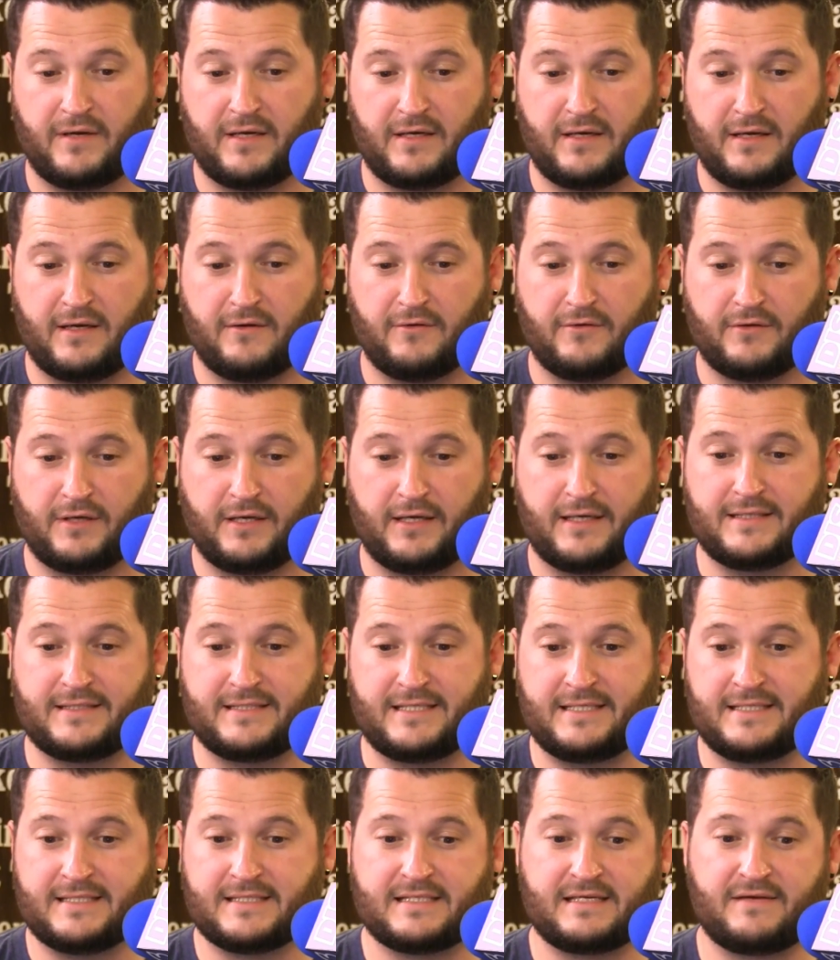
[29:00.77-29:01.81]
right now, a
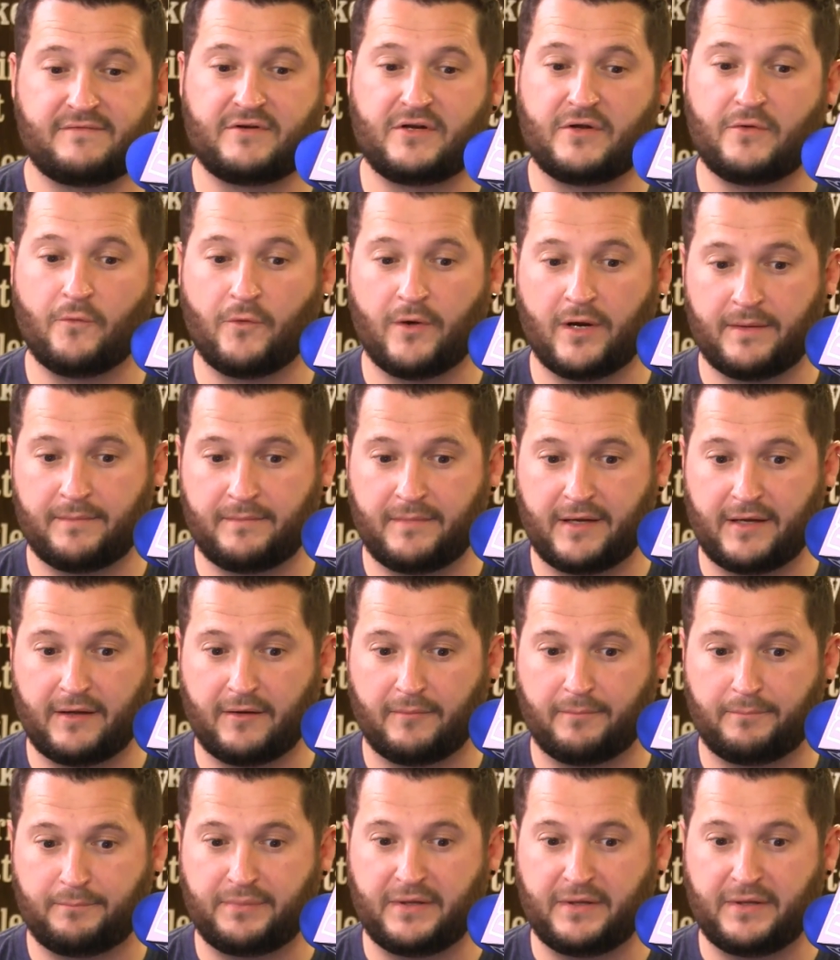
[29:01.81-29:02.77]
nineteen seventy-one meal,